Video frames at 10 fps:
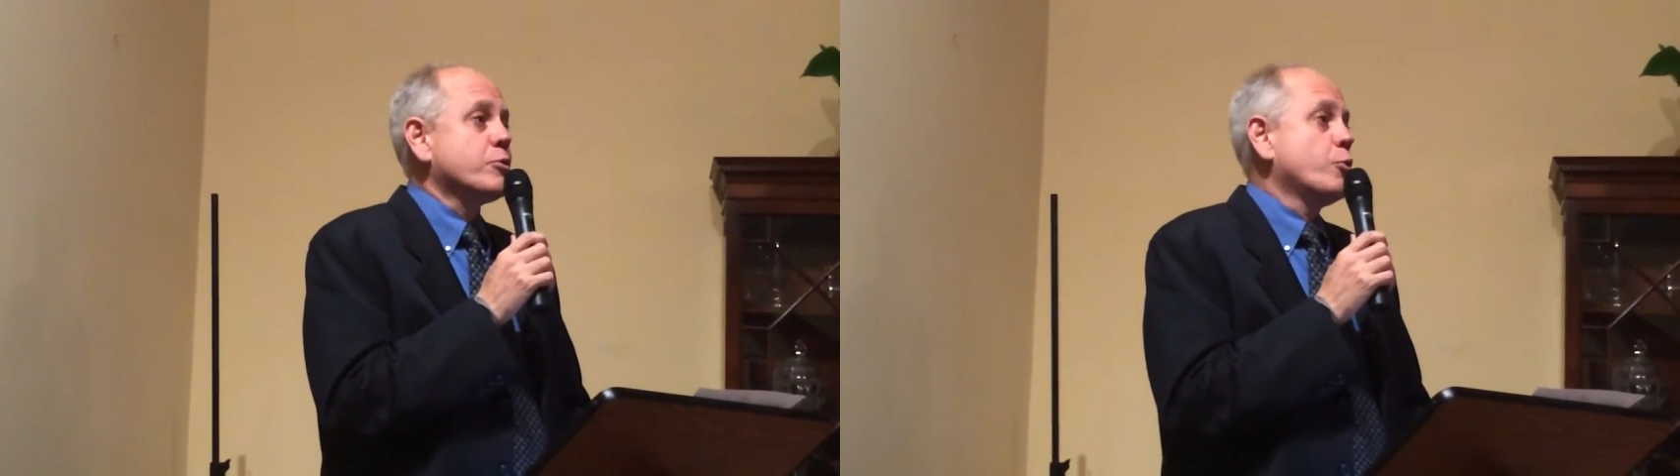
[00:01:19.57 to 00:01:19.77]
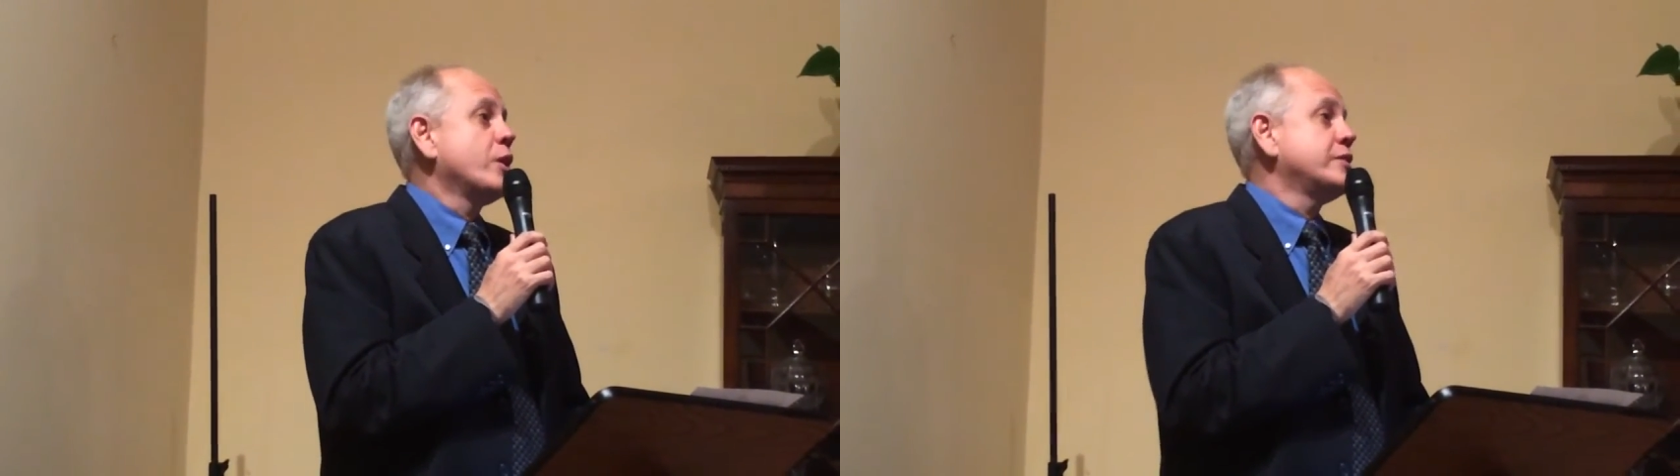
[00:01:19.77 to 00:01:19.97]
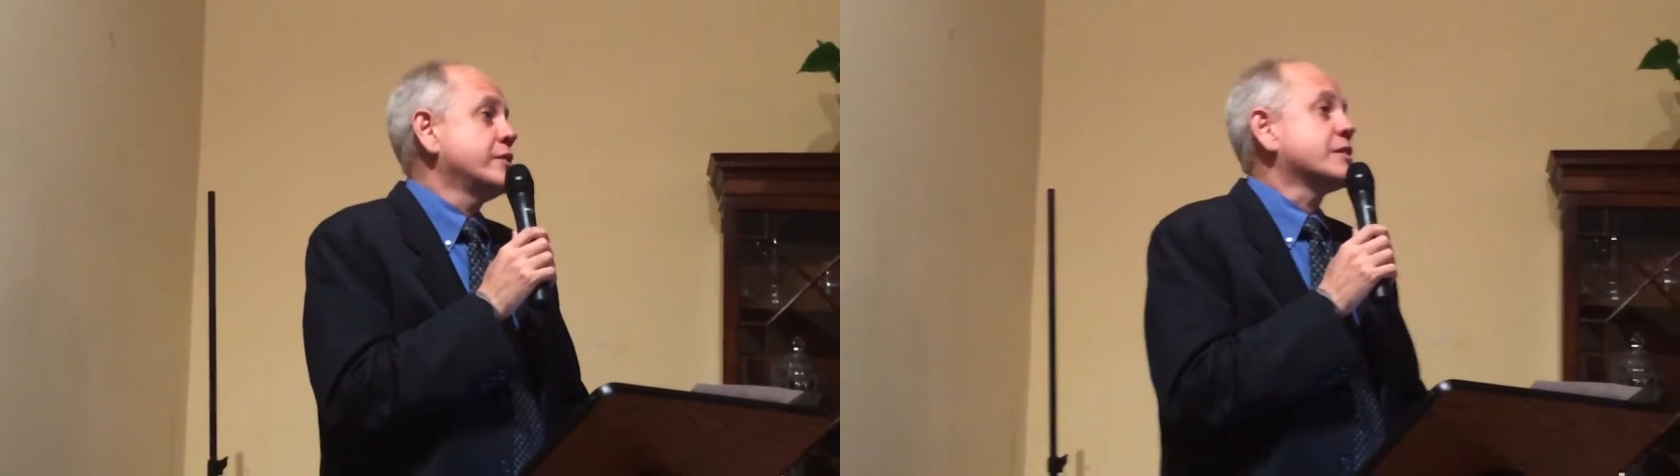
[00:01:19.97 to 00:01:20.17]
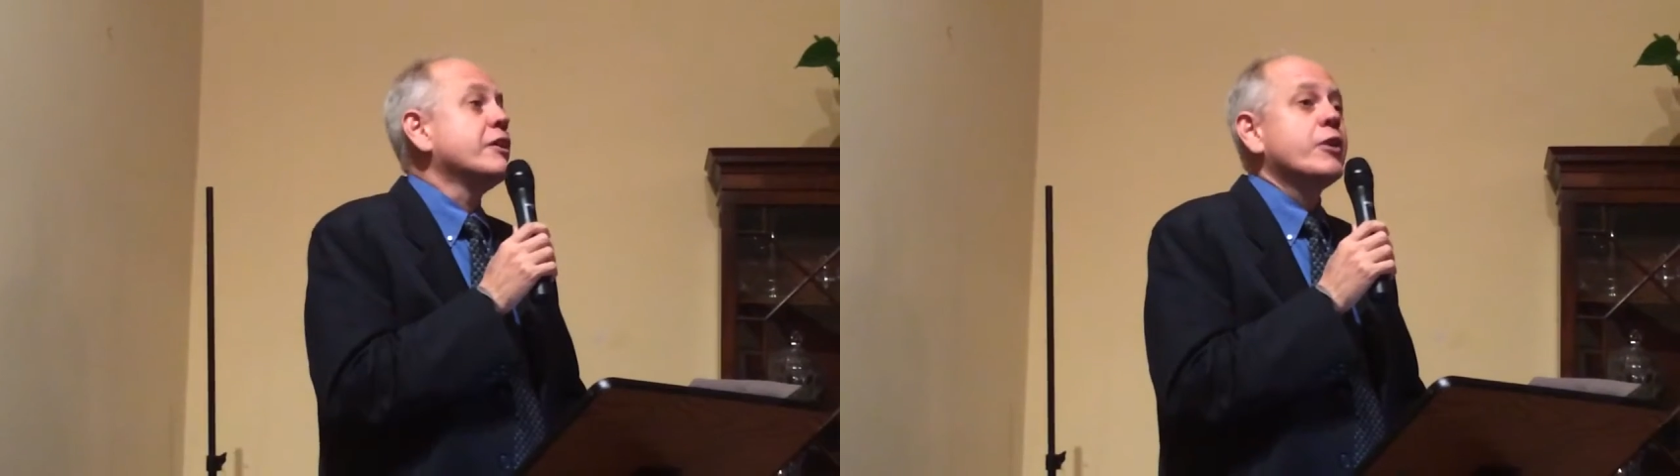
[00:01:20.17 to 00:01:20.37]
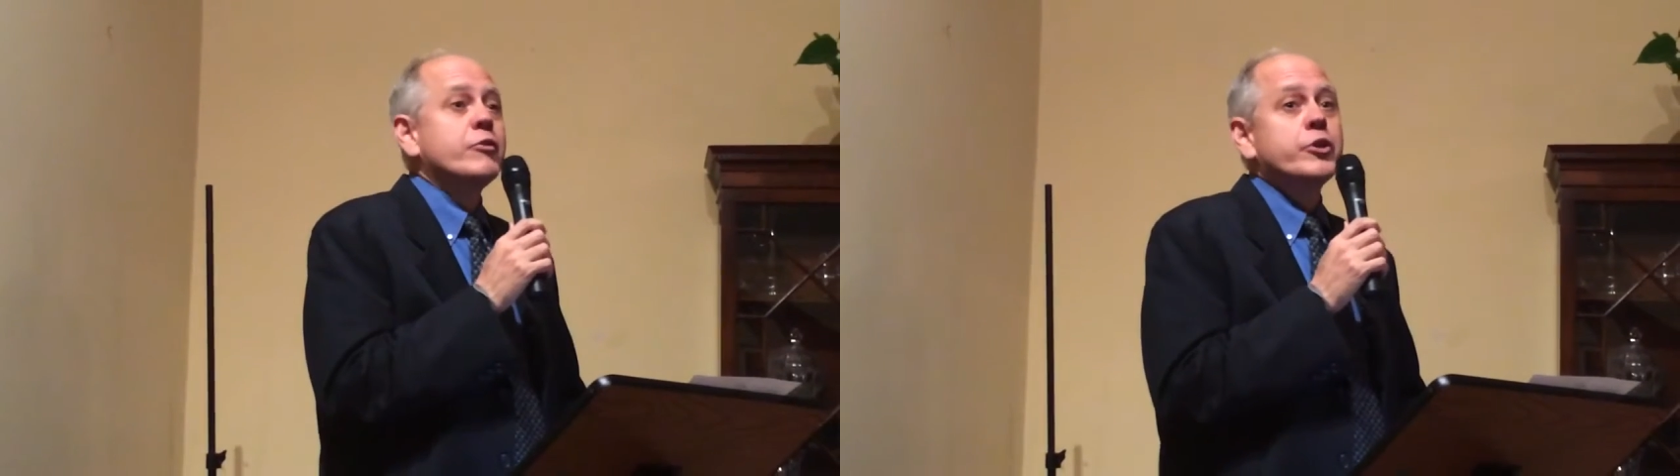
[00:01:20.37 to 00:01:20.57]
what is
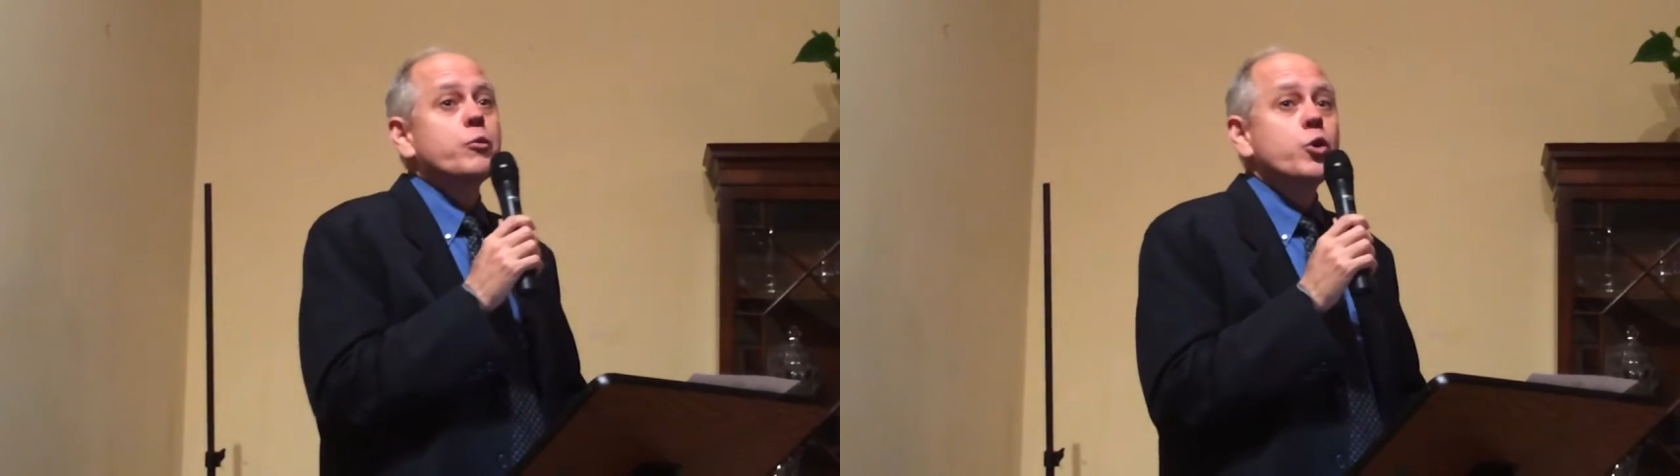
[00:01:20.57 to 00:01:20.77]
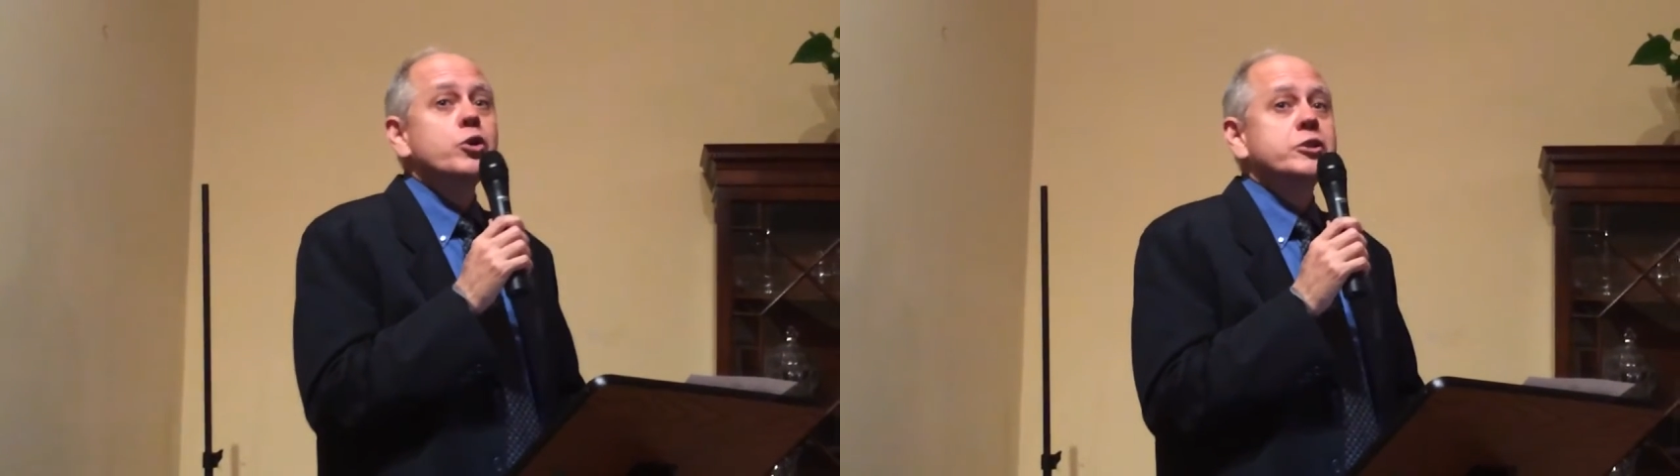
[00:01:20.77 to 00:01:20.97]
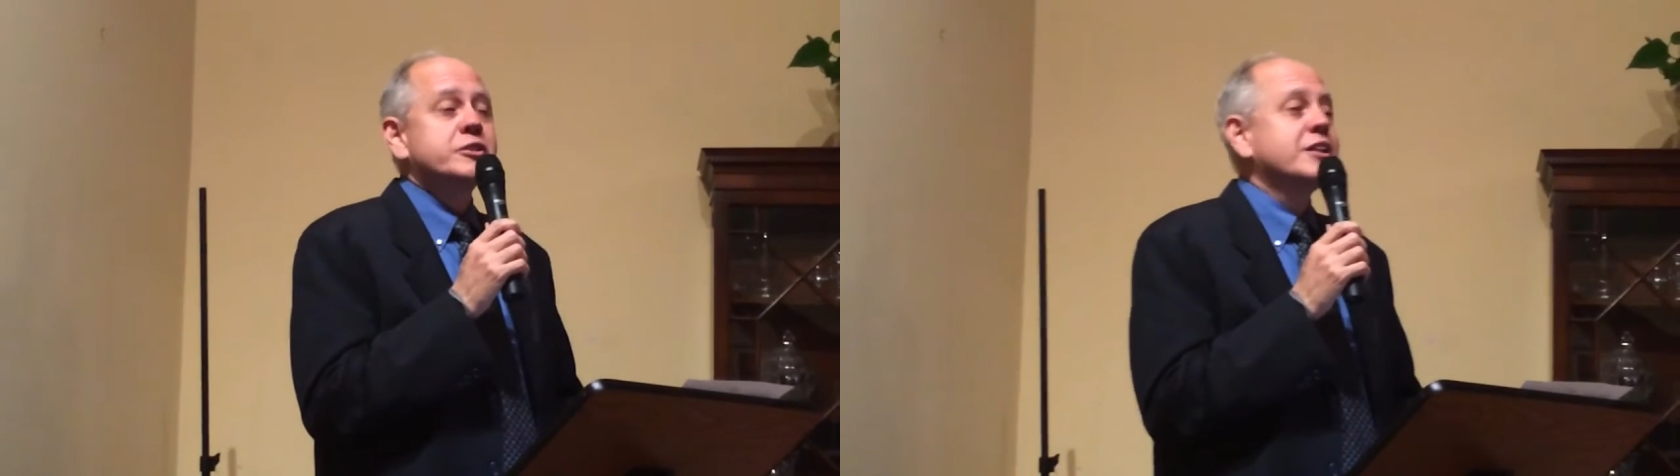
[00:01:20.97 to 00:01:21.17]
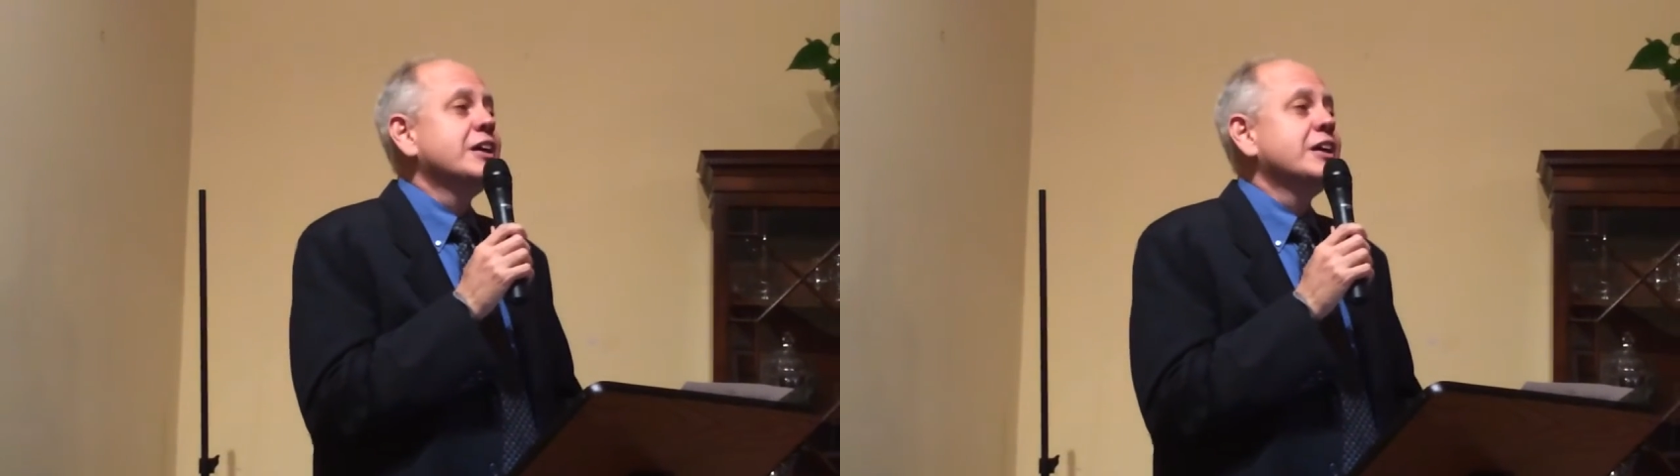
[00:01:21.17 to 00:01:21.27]
around the world.